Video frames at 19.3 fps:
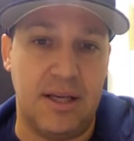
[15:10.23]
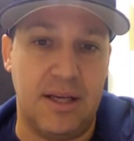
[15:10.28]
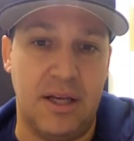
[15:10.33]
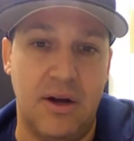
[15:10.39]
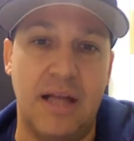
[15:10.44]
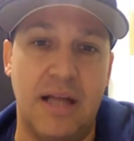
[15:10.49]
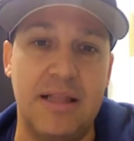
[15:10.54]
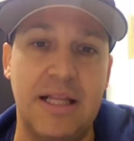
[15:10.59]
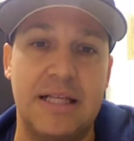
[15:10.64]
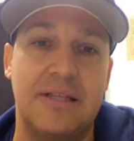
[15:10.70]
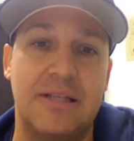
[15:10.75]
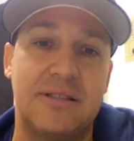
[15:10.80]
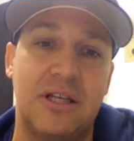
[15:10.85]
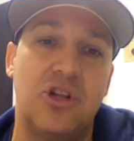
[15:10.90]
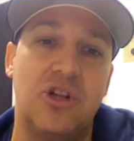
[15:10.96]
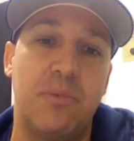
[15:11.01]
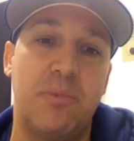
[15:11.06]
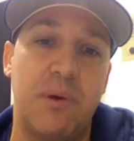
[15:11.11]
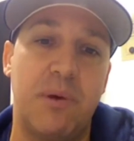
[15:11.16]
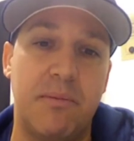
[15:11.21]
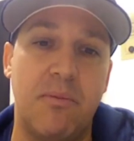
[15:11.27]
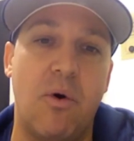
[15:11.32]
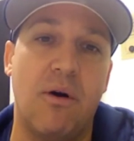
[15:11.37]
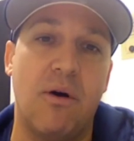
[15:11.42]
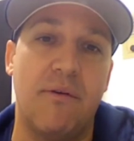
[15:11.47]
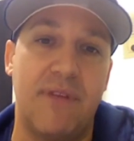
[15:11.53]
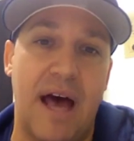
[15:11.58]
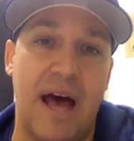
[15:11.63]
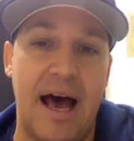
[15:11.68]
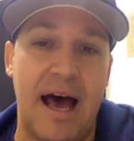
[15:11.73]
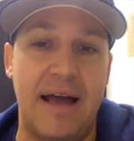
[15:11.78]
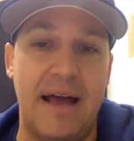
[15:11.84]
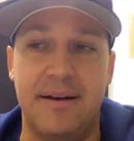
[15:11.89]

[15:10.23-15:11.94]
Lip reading: You know, I'd like to see a little bit more of that.